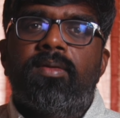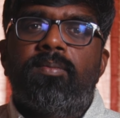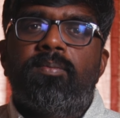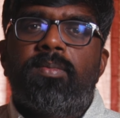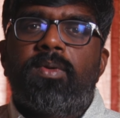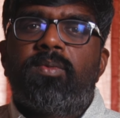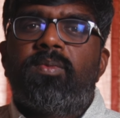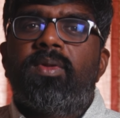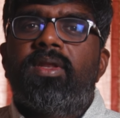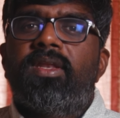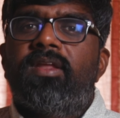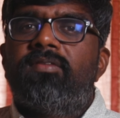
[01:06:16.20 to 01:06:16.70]

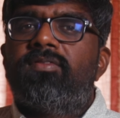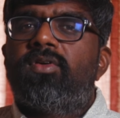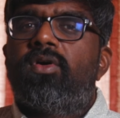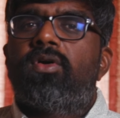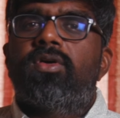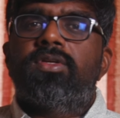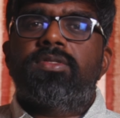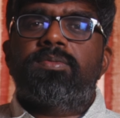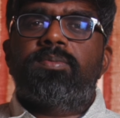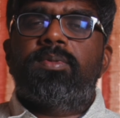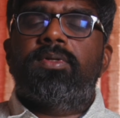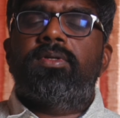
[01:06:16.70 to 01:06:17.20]
But we are never
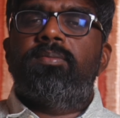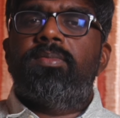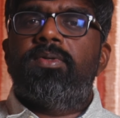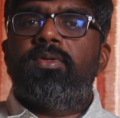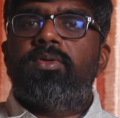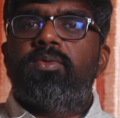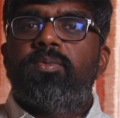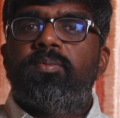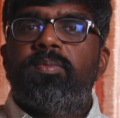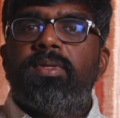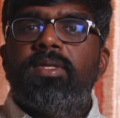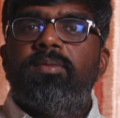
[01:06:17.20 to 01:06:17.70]
hospitable
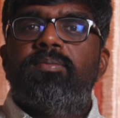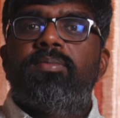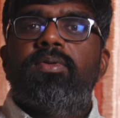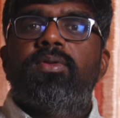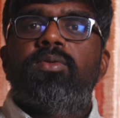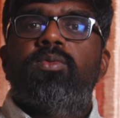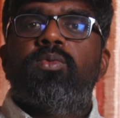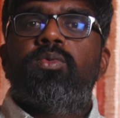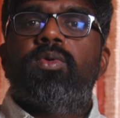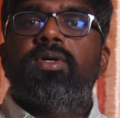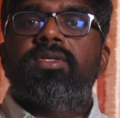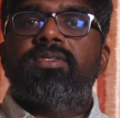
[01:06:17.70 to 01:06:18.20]
to people
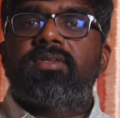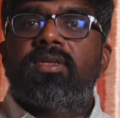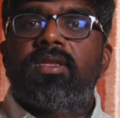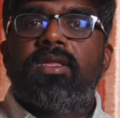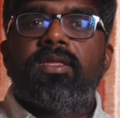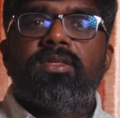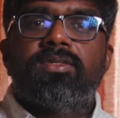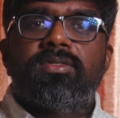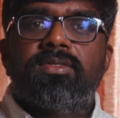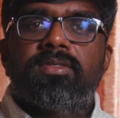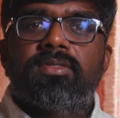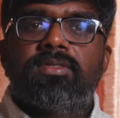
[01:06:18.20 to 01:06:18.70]
who are
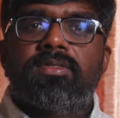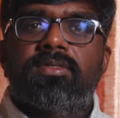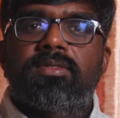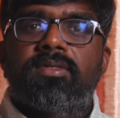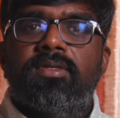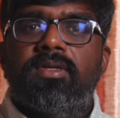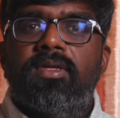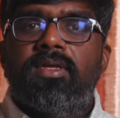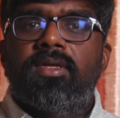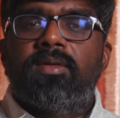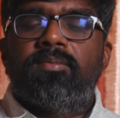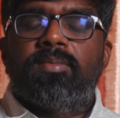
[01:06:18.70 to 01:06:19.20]
strangers.
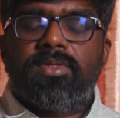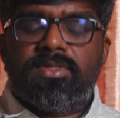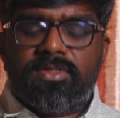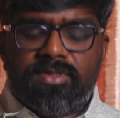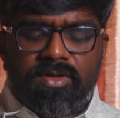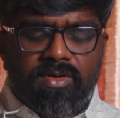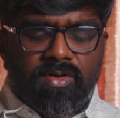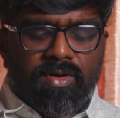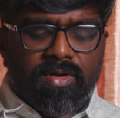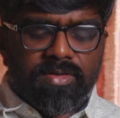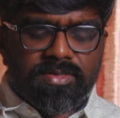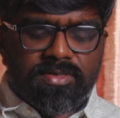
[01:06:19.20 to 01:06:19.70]
But
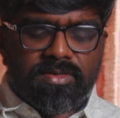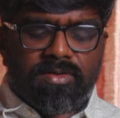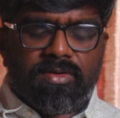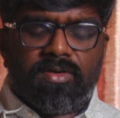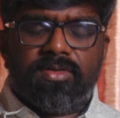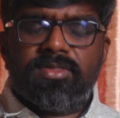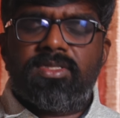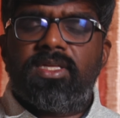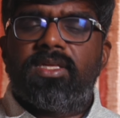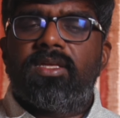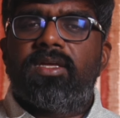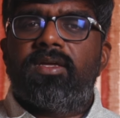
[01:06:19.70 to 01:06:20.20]
God's
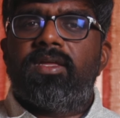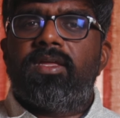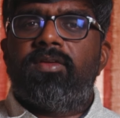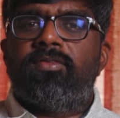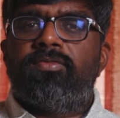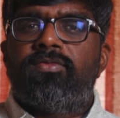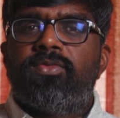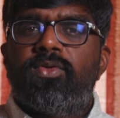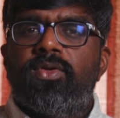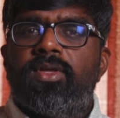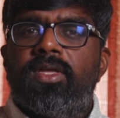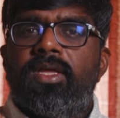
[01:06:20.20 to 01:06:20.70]
causing a, uh,
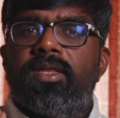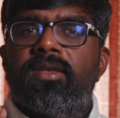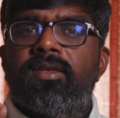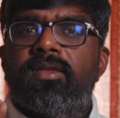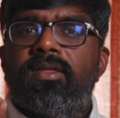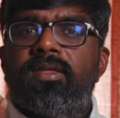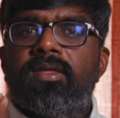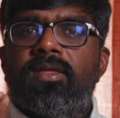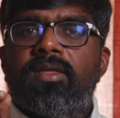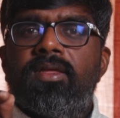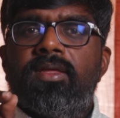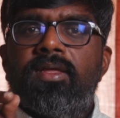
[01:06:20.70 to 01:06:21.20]
if you
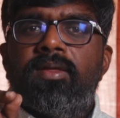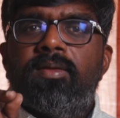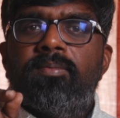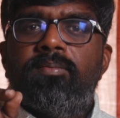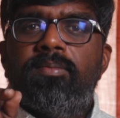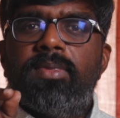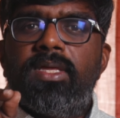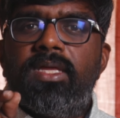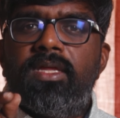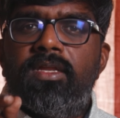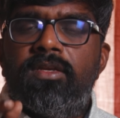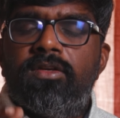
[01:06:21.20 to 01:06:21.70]
can
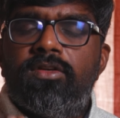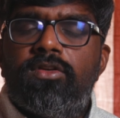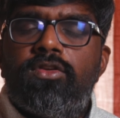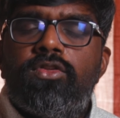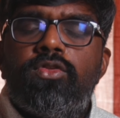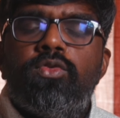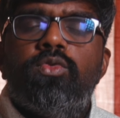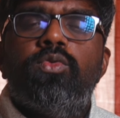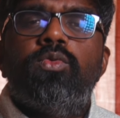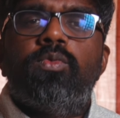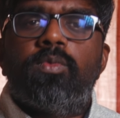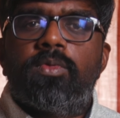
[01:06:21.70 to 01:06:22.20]
be in
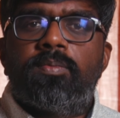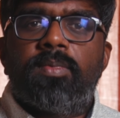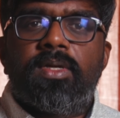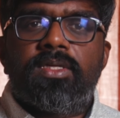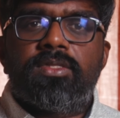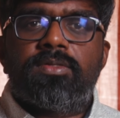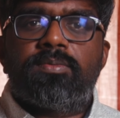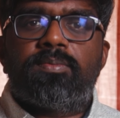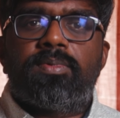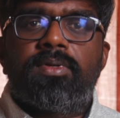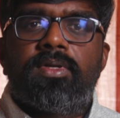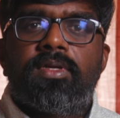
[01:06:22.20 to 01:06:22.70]
tune with my
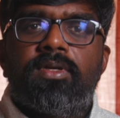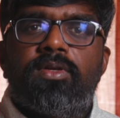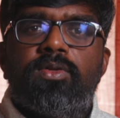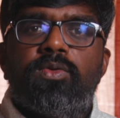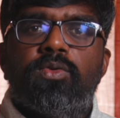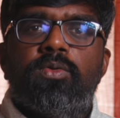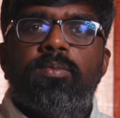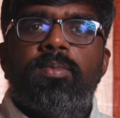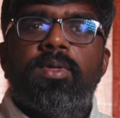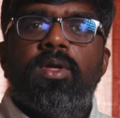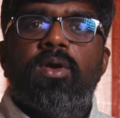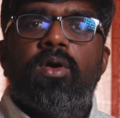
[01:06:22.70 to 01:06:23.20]
spirit,
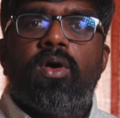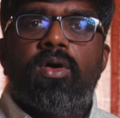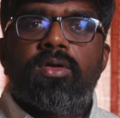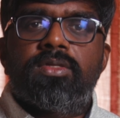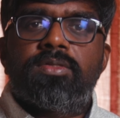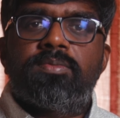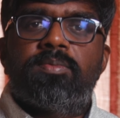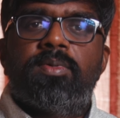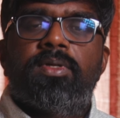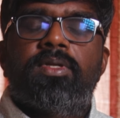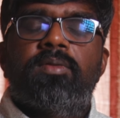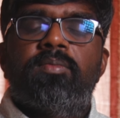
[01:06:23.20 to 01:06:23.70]
you'll be
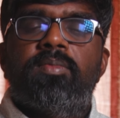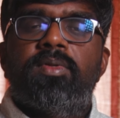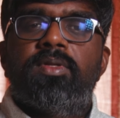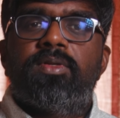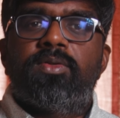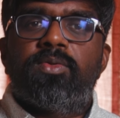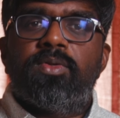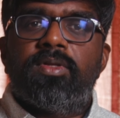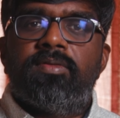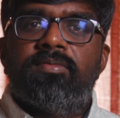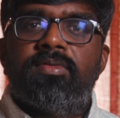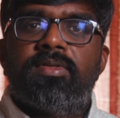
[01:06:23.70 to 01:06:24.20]
hospitable
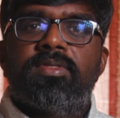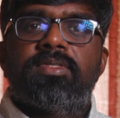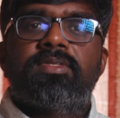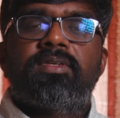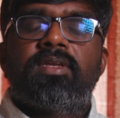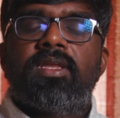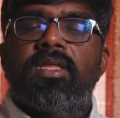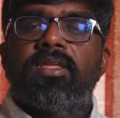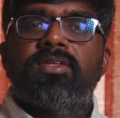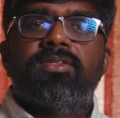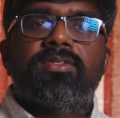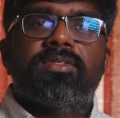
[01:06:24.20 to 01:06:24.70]
to even
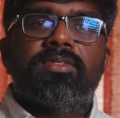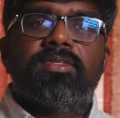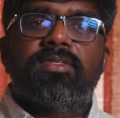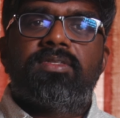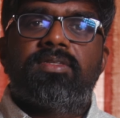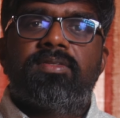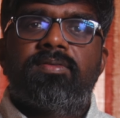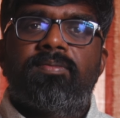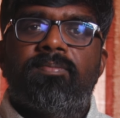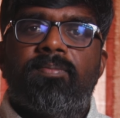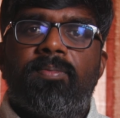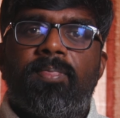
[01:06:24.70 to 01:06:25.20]

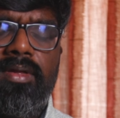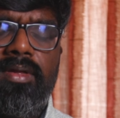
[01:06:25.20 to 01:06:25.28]
strangers.